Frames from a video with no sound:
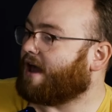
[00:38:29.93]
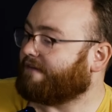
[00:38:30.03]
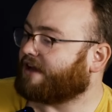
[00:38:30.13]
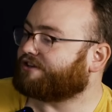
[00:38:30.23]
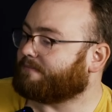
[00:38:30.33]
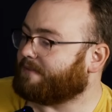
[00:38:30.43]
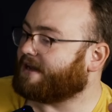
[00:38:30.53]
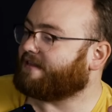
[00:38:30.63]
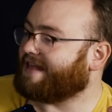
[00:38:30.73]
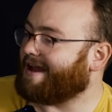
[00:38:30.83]
I've actually
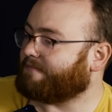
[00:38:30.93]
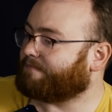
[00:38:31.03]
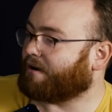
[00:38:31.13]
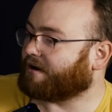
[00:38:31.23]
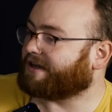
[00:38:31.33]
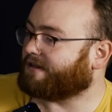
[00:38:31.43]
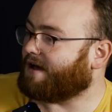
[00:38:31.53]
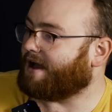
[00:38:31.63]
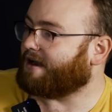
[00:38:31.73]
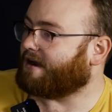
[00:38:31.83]
been in that parking
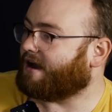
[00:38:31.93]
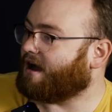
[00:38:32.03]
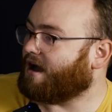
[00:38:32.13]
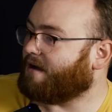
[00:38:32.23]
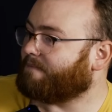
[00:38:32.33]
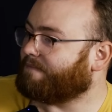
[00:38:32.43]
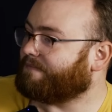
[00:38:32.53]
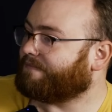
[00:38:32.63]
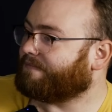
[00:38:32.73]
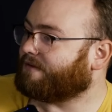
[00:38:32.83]
lot. Um,
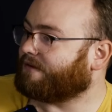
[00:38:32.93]
mm.